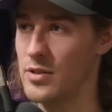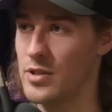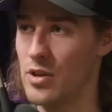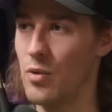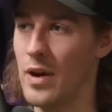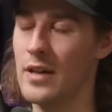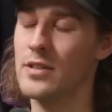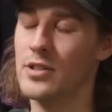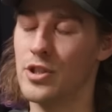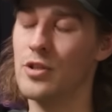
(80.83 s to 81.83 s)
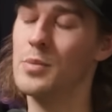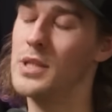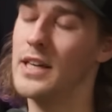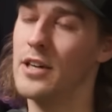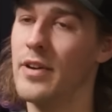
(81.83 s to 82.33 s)
So it's not welded
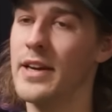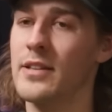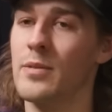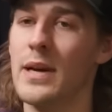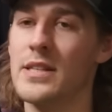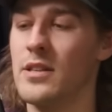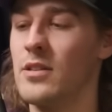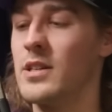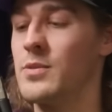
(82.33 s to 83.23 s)
tubes like a regular bicycle.